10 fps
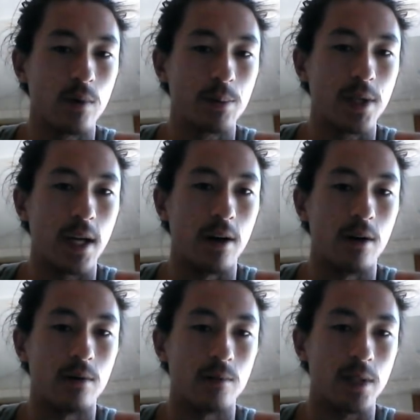
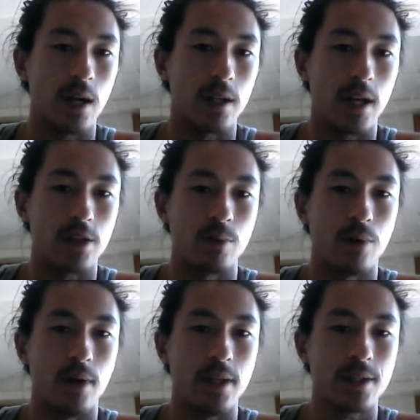Whiptail, we got in extra
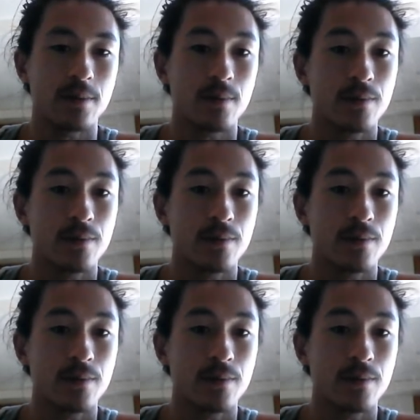points.